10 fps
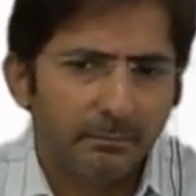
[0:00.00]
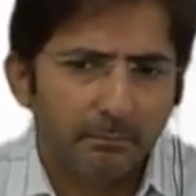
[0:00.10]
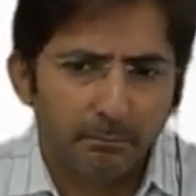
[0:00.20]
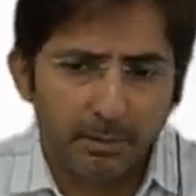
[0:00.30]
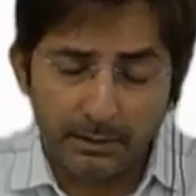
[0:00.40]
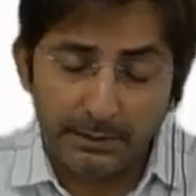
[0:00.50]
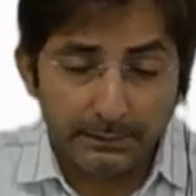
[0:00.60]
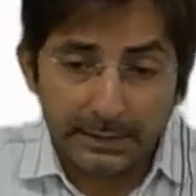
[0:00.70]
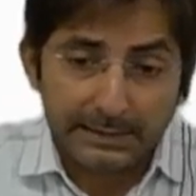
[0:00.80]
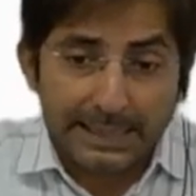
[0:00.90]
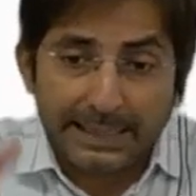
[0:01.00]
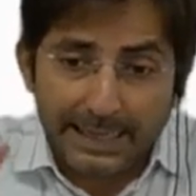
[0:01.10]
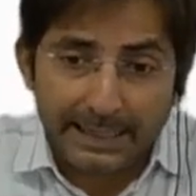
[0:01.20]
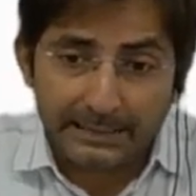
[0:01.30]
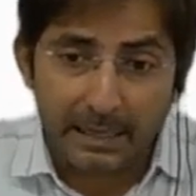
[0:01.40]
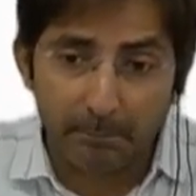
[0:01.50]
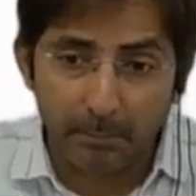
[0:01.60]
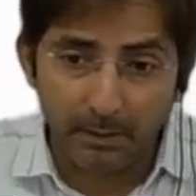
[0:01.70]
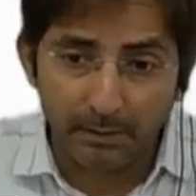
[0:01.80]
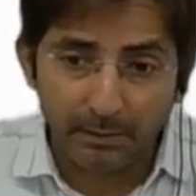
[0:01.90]
But in the second
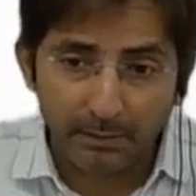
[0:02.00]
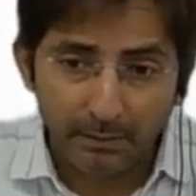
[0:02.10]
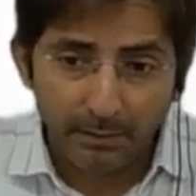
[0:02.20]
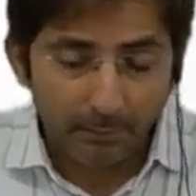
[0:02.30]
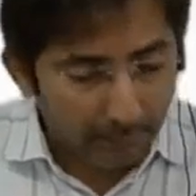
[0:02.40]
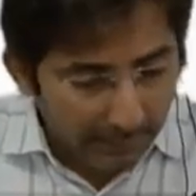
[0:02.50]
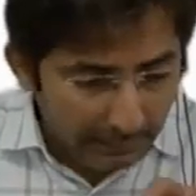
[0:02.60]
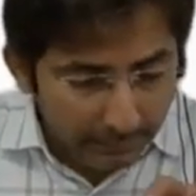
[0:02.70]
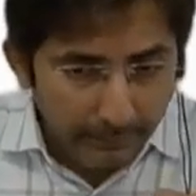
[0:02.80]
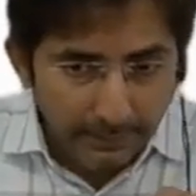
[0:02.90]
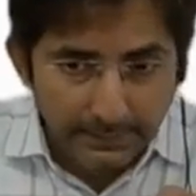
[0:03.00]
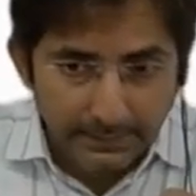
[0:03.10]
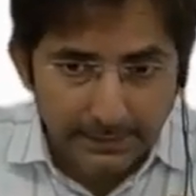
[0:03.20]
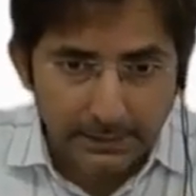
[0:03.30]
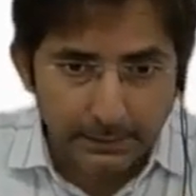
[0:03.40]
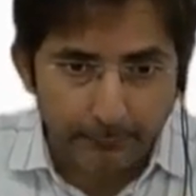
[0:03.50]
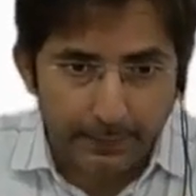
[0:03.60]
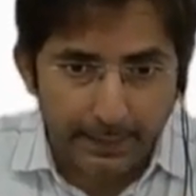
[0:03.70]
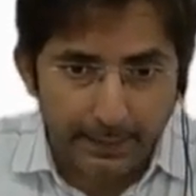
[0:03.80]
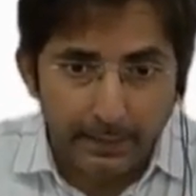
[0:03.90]
example, my limit is
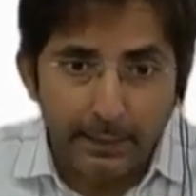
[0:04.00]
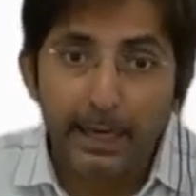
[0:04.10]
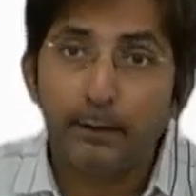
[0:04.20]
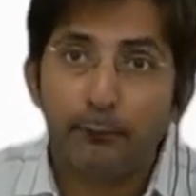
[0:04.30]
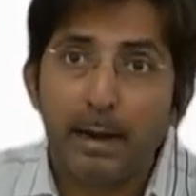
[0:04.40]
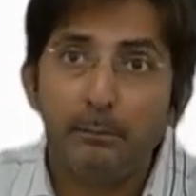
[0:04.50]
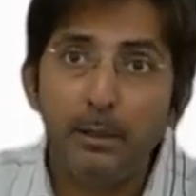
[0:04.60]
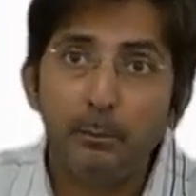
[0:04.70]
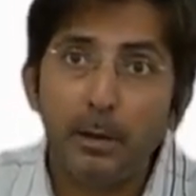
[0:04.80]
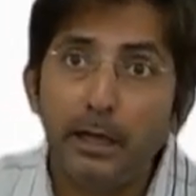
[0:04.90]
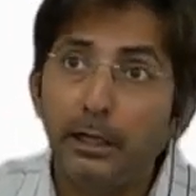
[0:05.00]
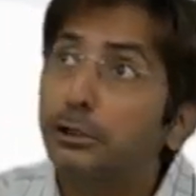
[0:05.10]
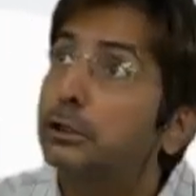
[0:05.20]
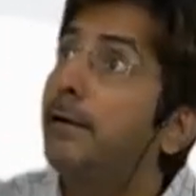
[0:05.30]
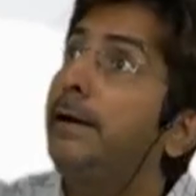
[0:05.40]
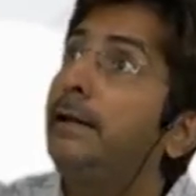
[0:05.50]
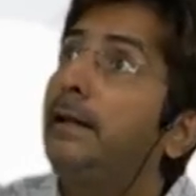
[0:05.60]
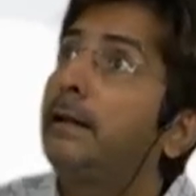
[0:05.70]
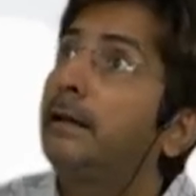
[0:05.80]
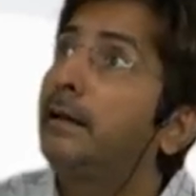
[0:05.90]
65 and family planning is
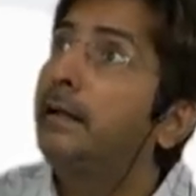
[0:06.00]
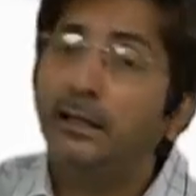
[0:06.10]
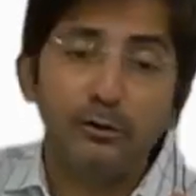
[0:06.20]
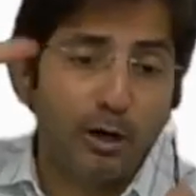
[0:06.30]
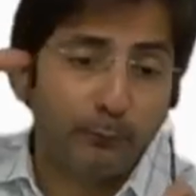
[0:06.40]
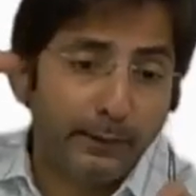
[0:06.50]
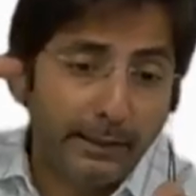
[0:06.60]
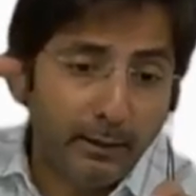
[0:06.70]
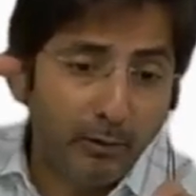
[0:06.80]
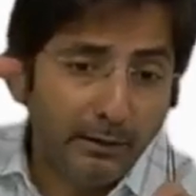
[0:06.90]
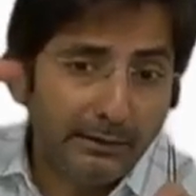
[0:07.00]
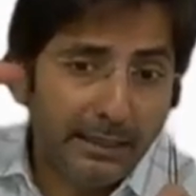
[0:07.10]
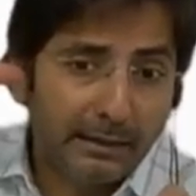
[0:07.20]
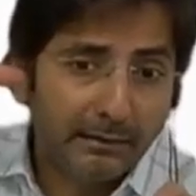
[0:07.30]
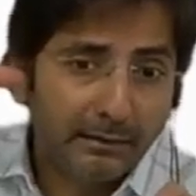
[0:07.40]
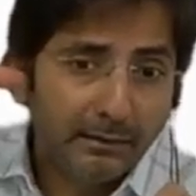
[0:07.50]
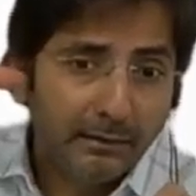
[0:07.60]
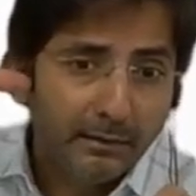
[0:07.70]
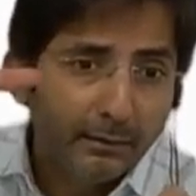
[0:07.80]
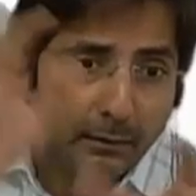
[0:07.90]
70. It is not fitting only there.
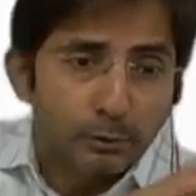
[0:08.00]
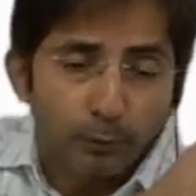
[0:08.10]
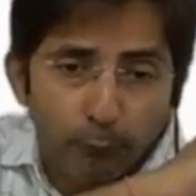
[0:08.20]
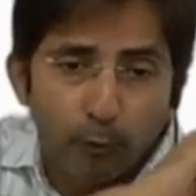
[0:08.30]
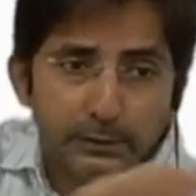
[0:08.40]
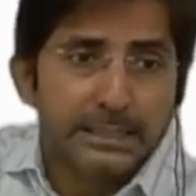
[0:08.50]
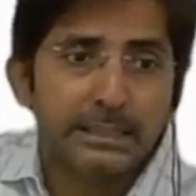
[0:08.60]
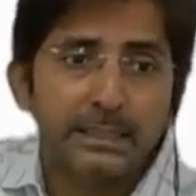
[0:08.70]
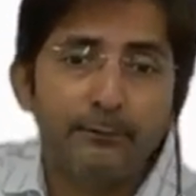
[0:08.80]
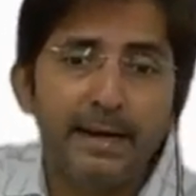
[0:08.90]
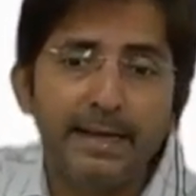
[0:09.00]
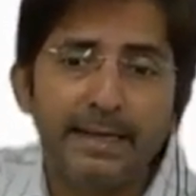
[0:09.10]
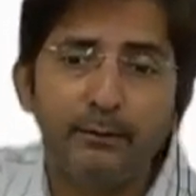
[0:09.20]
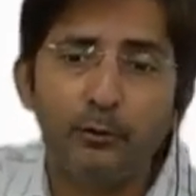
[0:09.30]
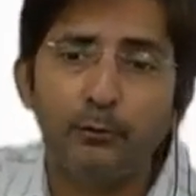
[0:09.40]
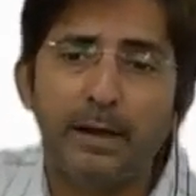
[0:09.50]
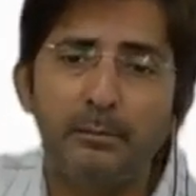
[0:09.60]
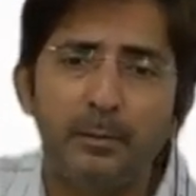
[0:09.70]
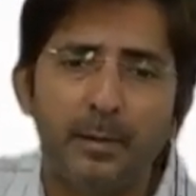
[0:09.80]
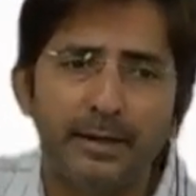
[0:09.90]
So full 65 I gave to
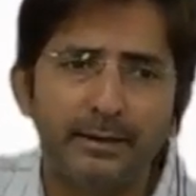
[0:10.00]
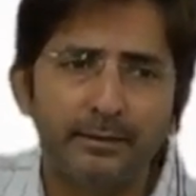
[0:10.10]
family planning.